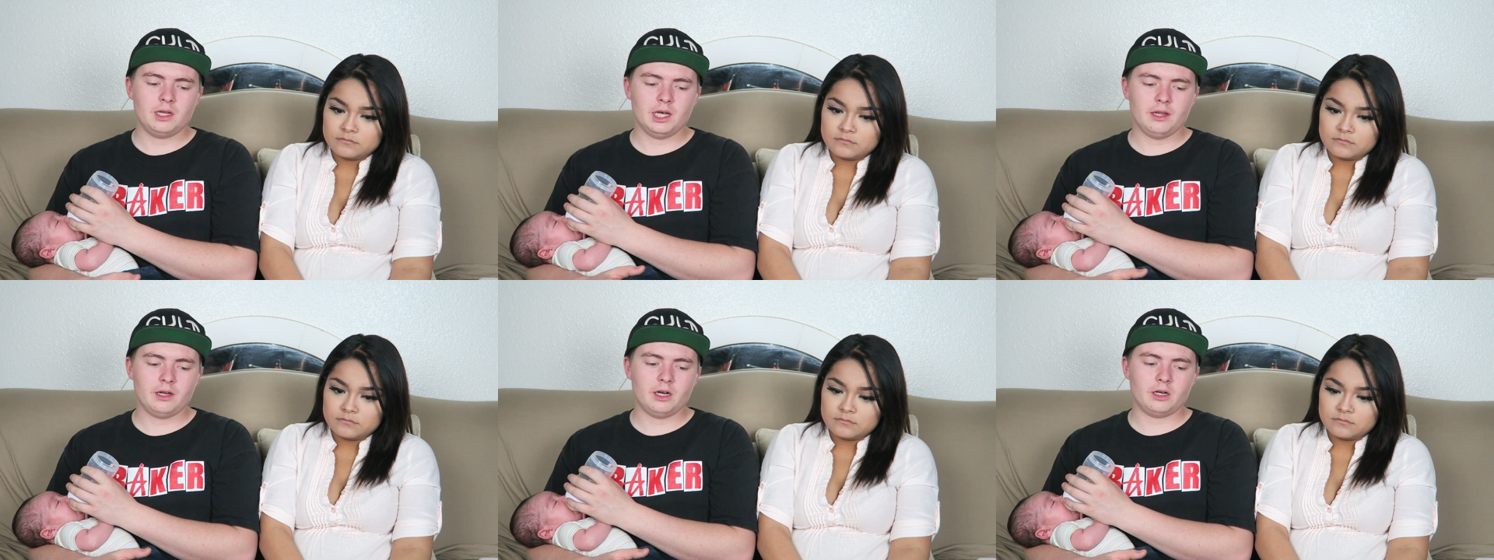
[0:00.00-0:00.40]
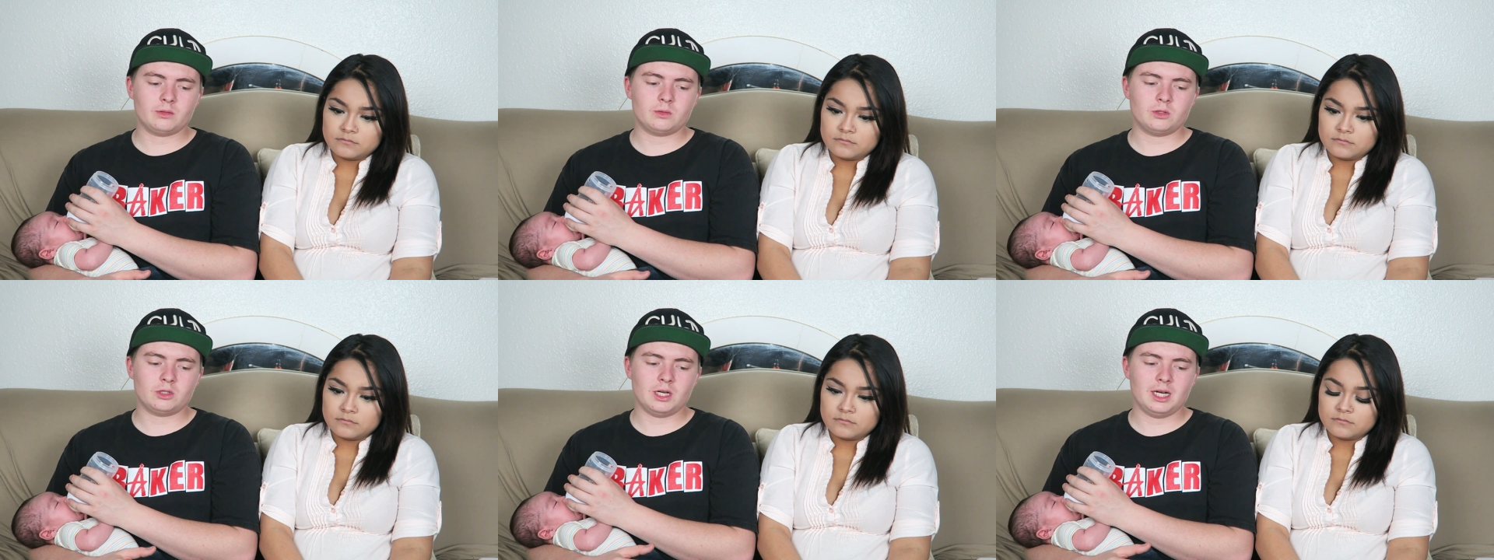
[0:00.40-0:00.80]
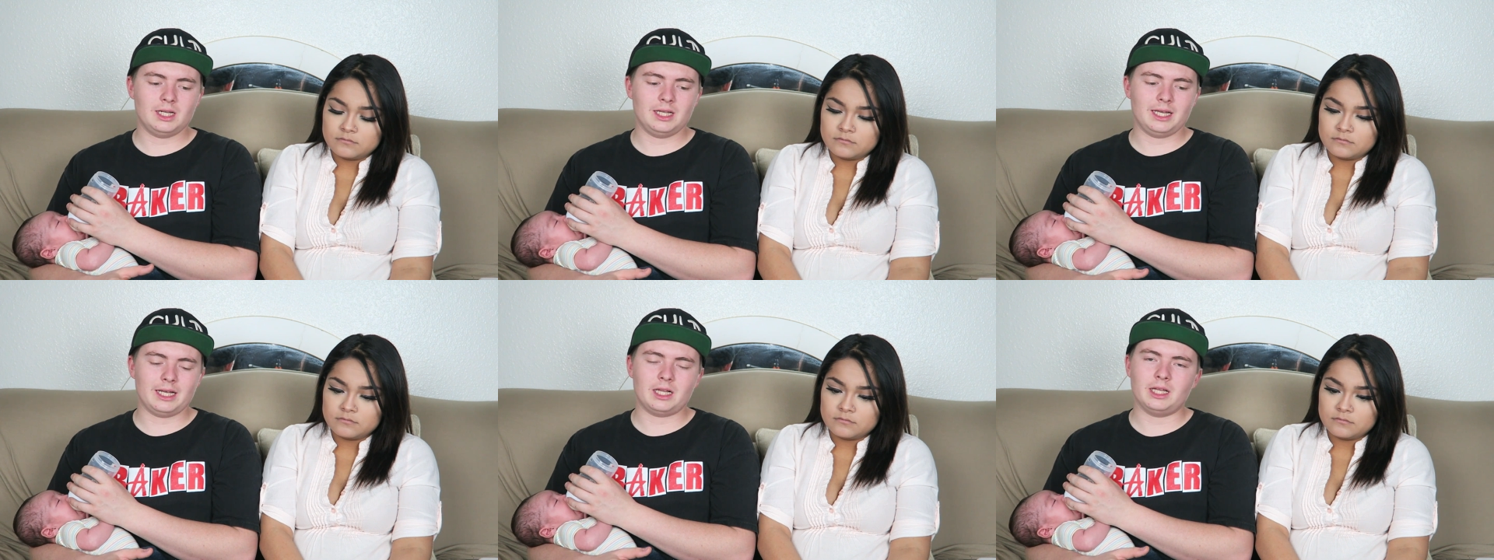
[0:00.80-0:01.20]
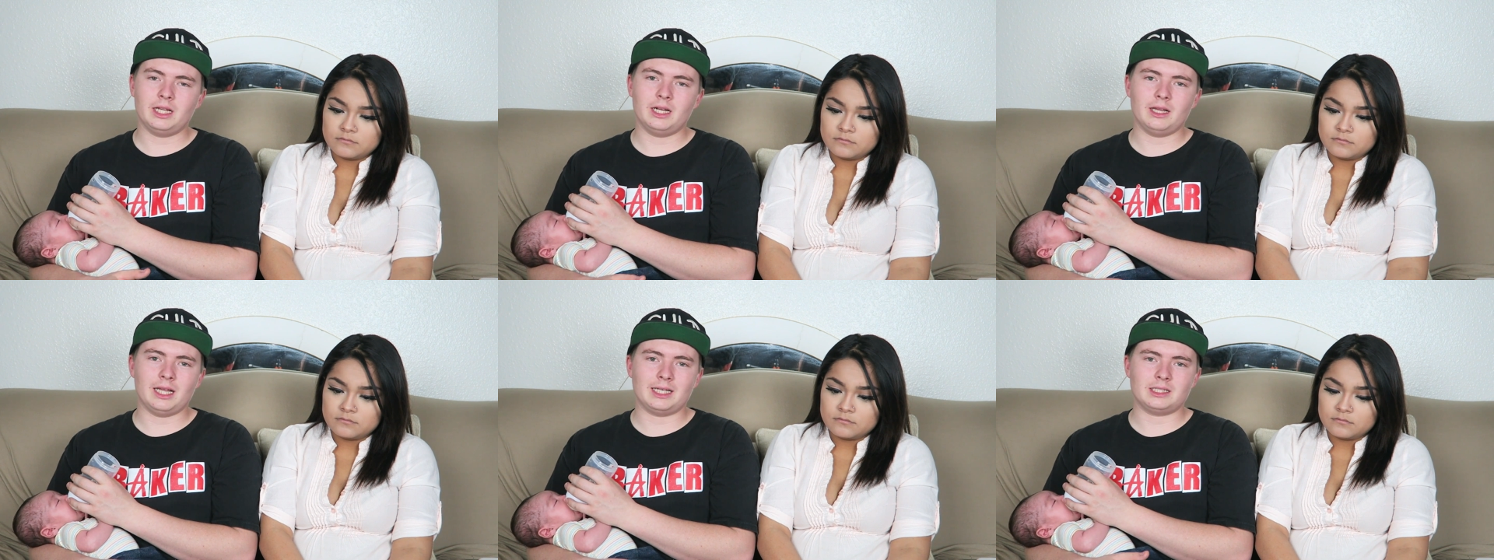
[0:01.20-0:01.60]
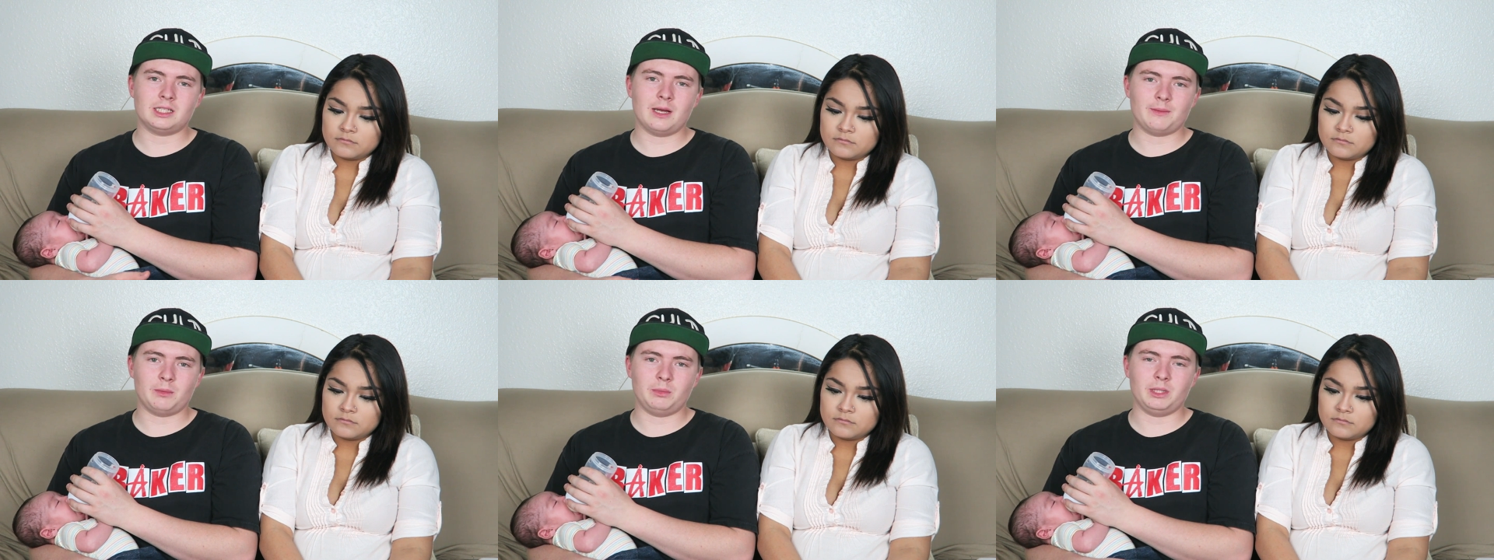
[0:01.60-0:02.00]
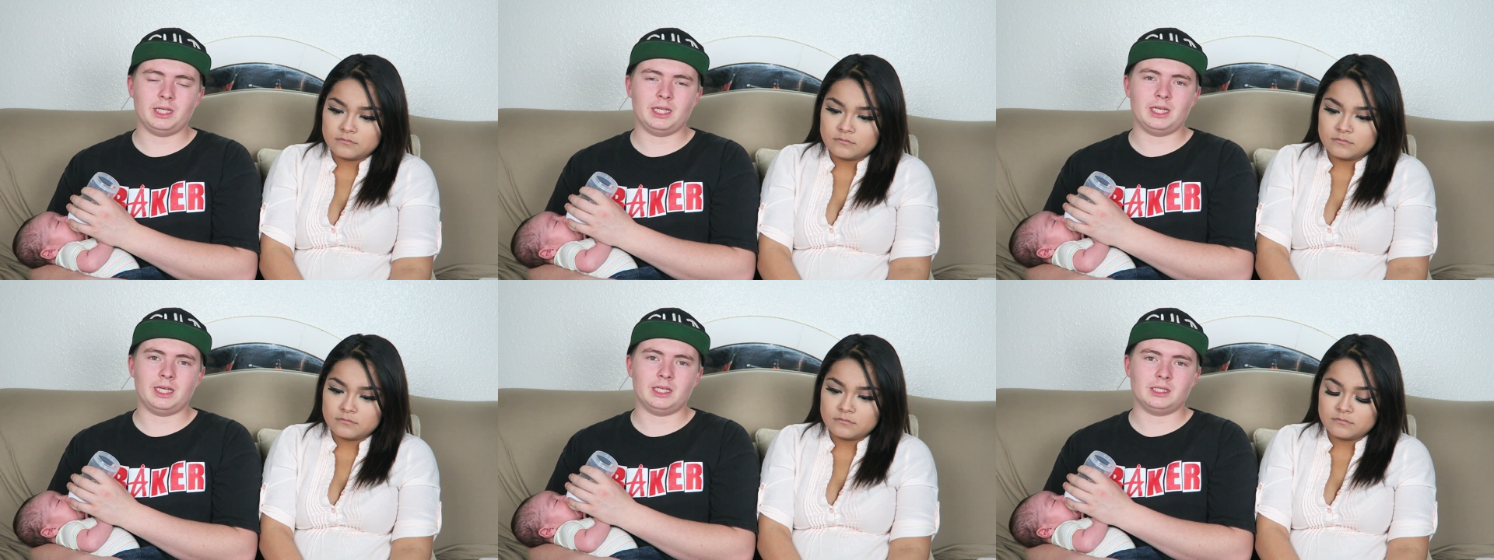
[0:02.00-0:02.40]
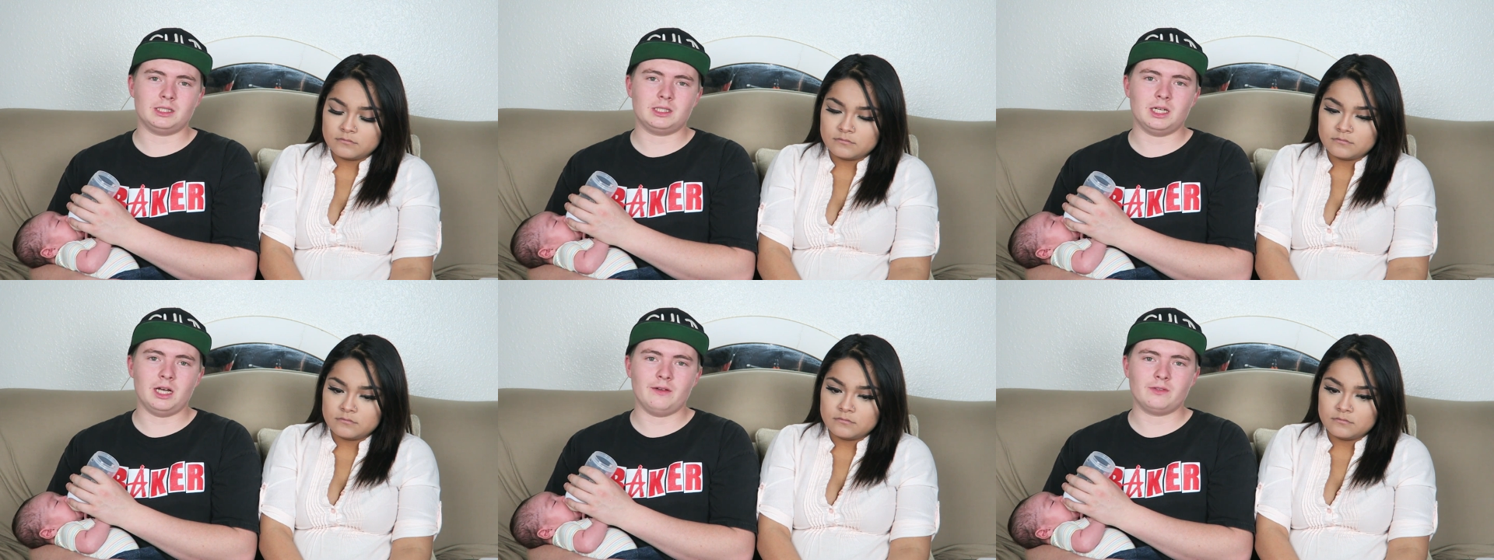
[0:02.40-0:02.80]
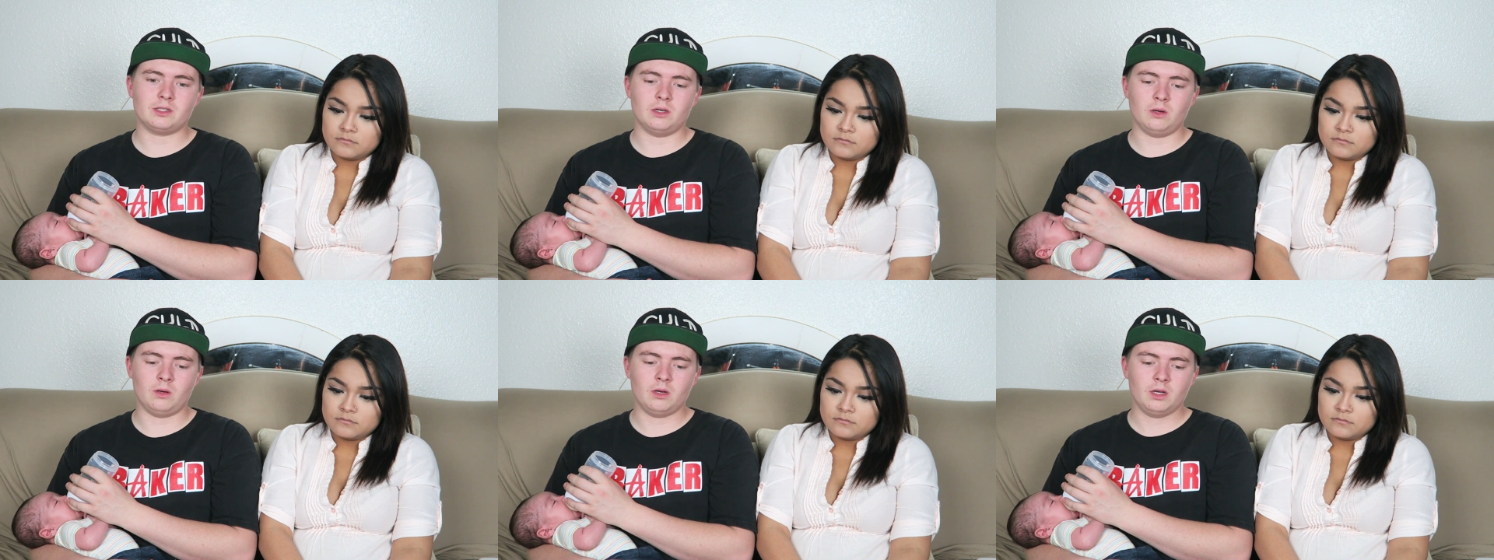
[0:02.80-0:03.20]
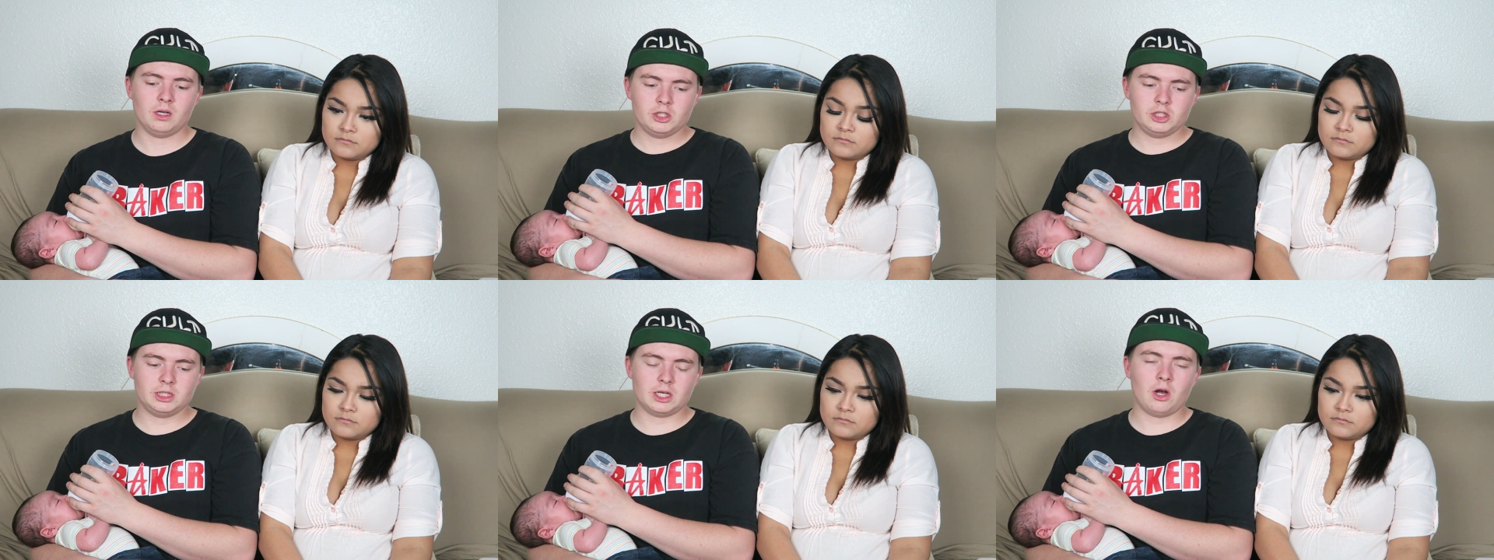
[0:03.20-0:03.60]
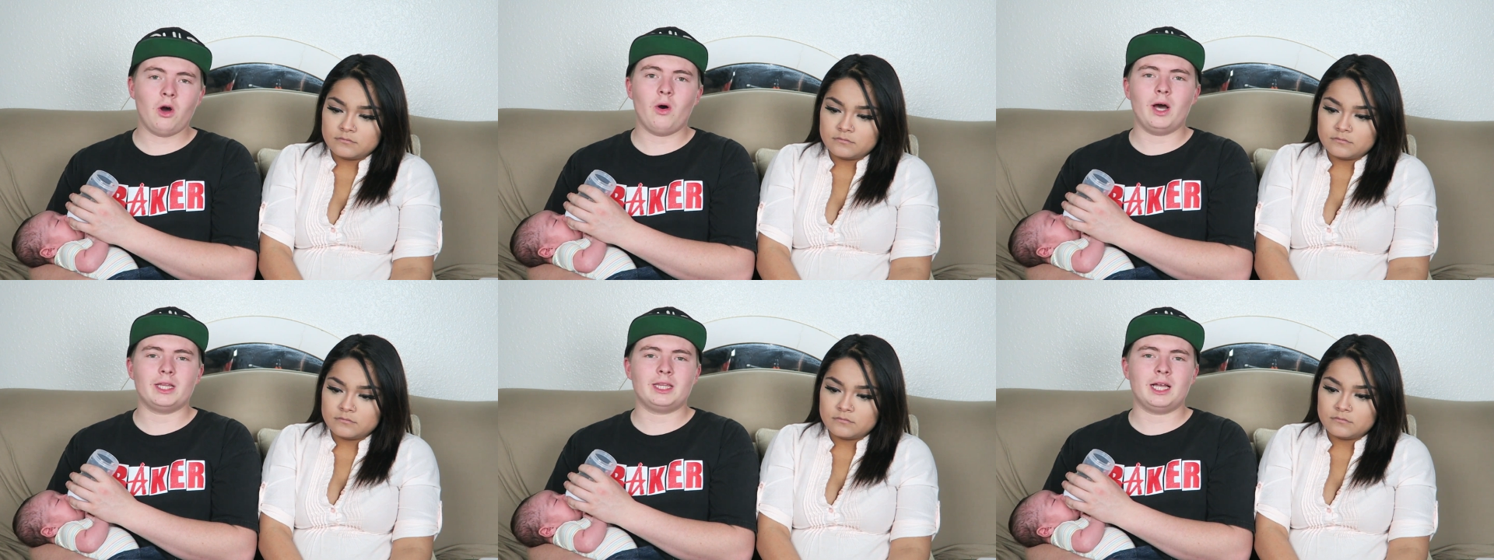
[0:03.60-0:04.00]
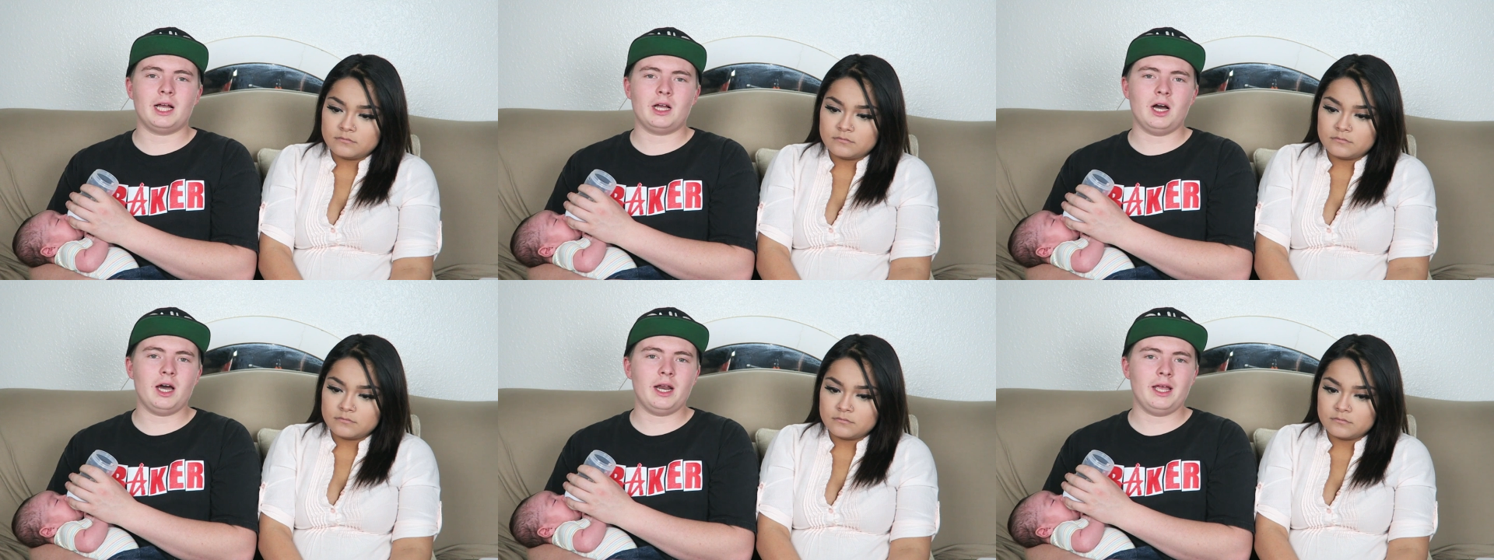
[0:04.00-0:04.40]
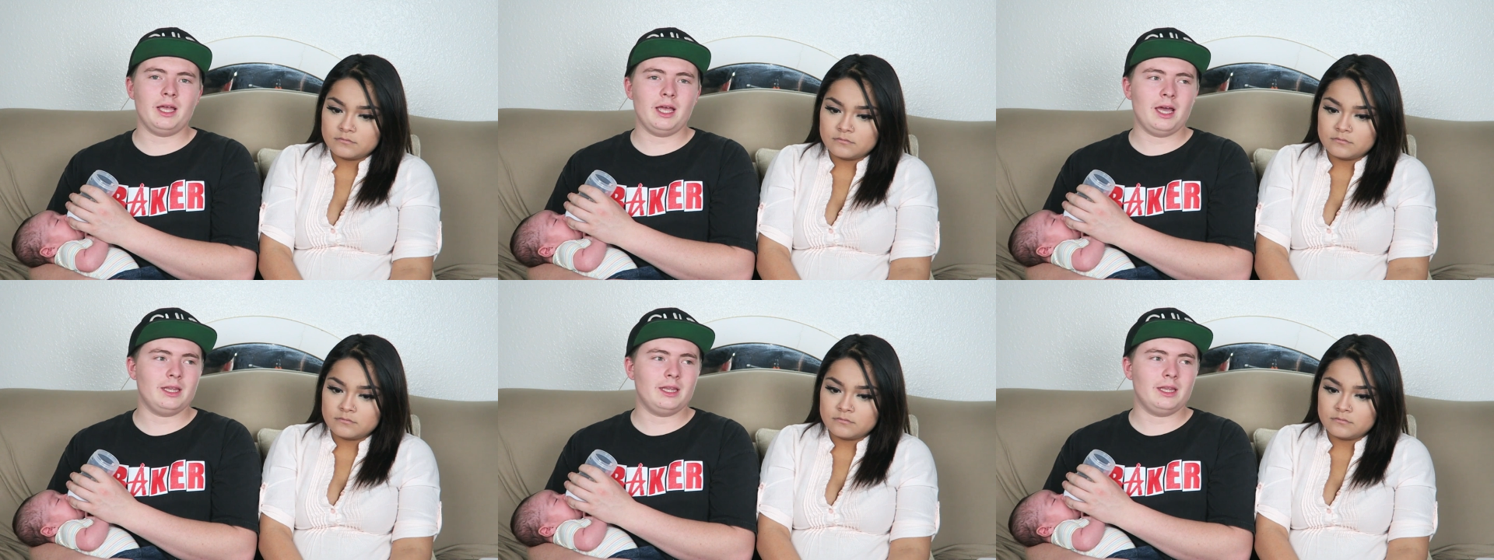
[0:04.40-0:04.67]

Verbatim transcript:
Speaker 1: The other nurse was trying to like clean up, like stop the bleeding and stuff. So she's like, oh, I think I got it.